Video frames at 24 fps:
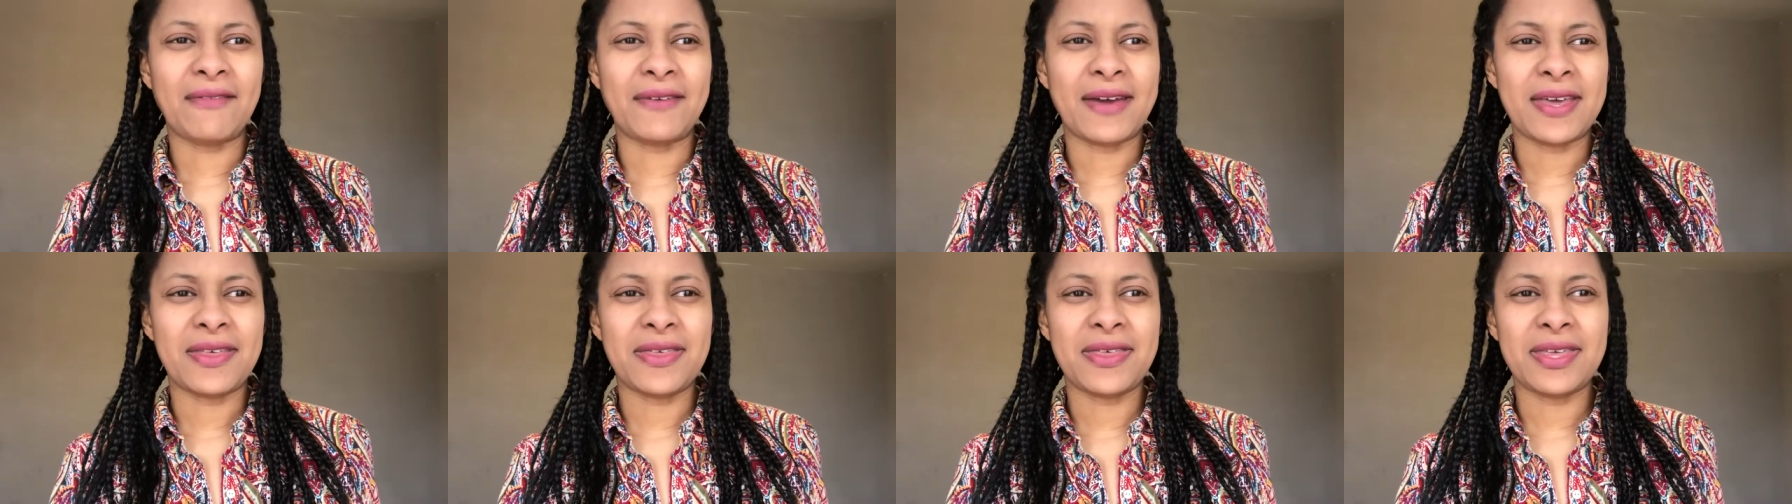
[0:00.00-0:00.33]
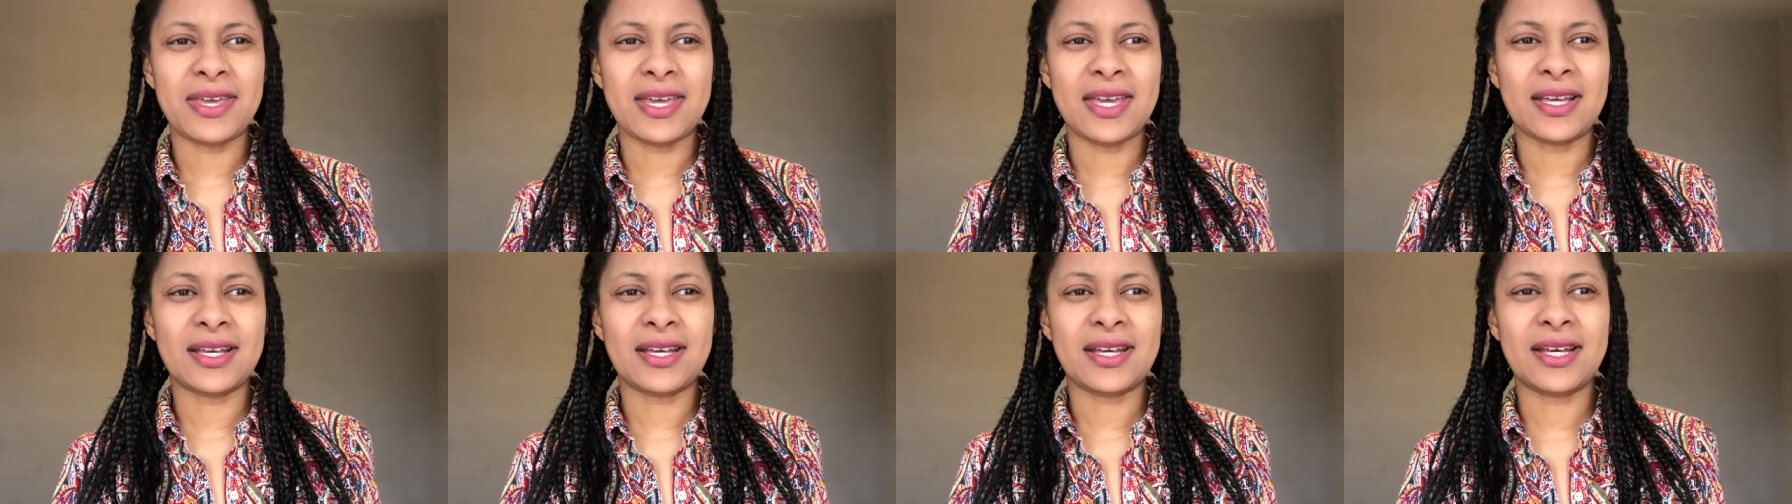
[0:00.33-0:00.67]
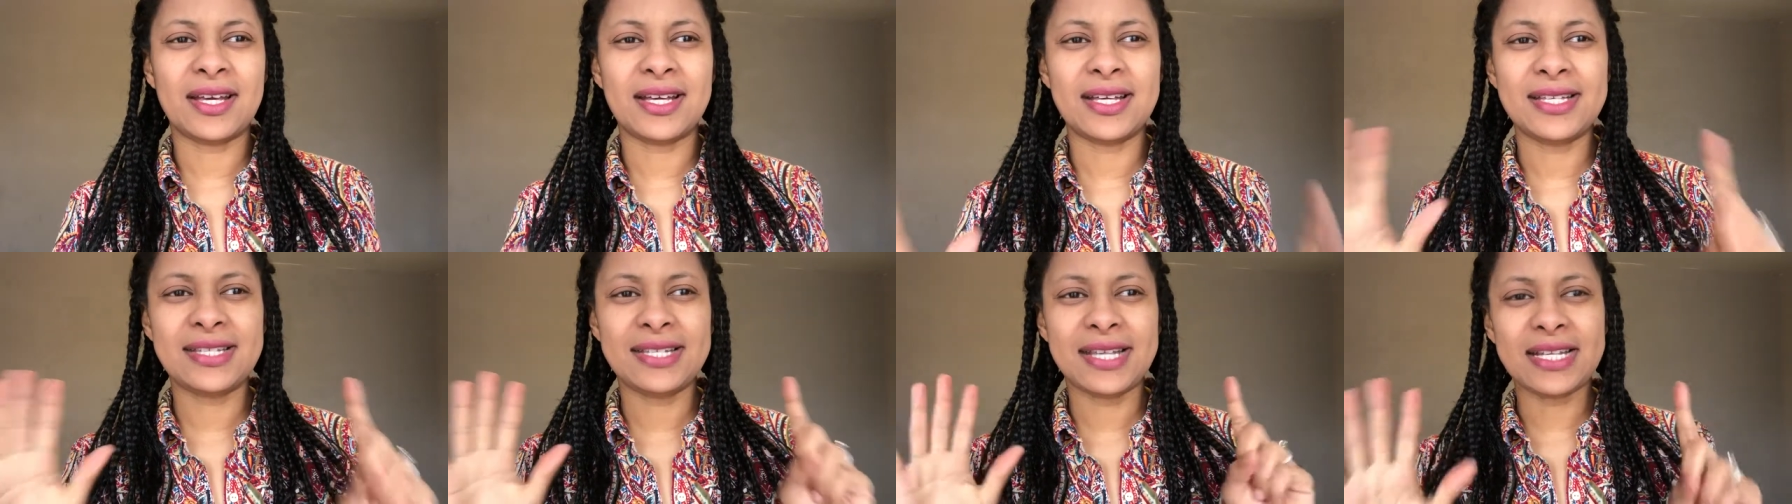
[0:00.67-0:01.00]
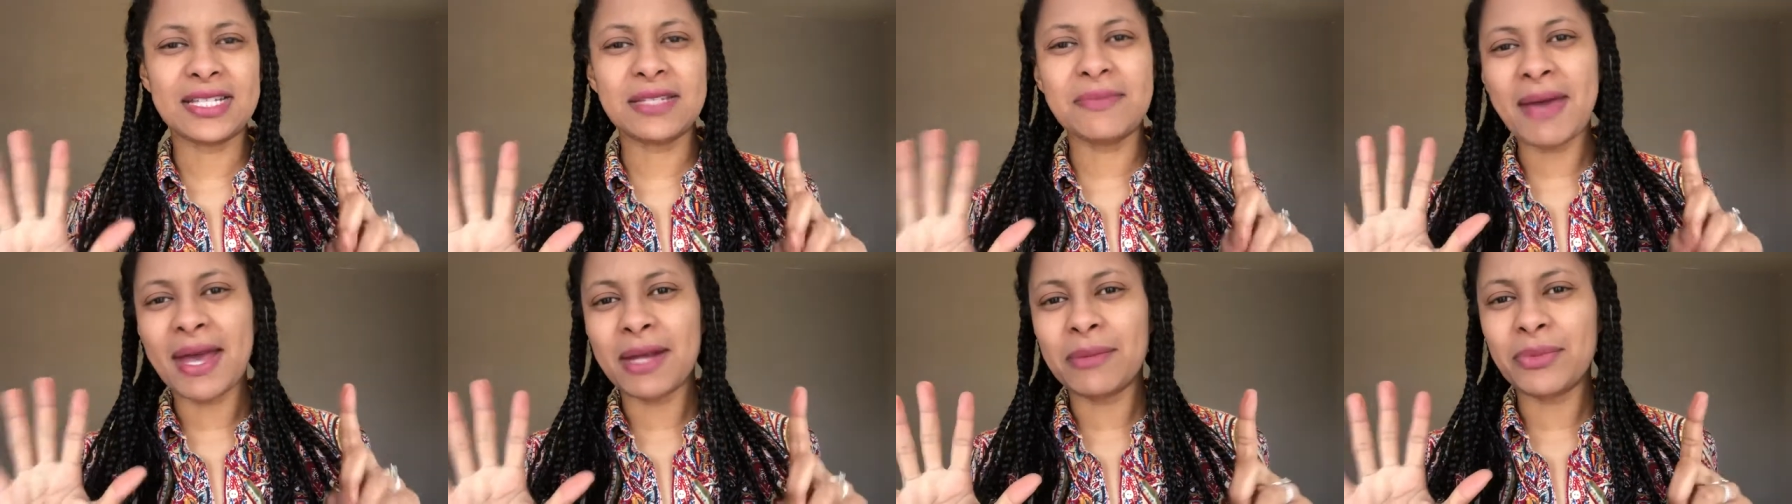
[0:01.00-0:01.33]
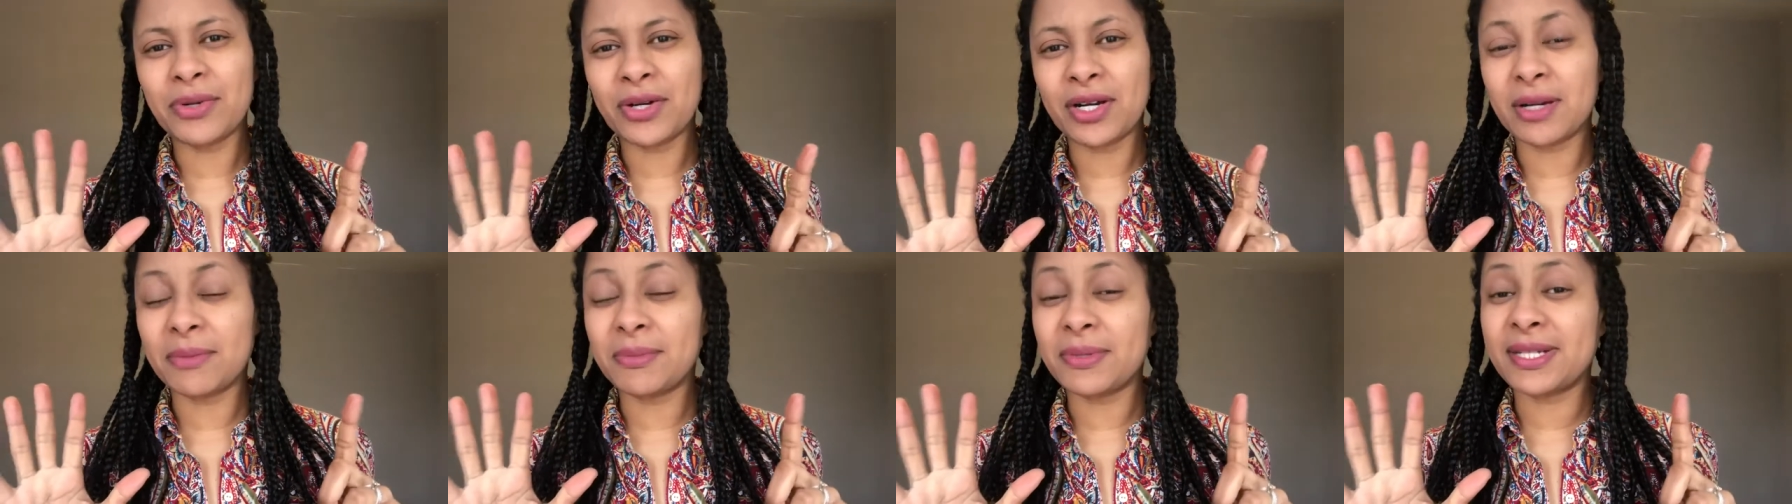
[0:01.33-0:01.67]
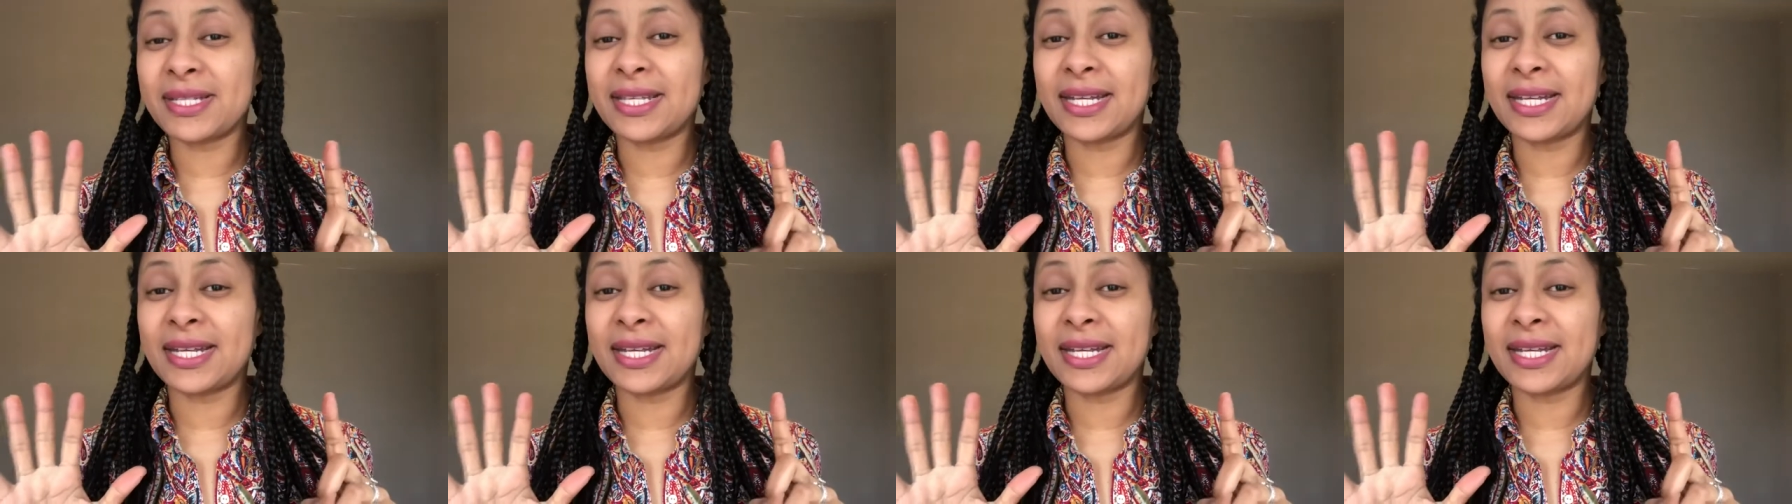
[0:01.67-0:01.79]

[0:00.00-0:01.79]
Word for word: I think, six Man Booker books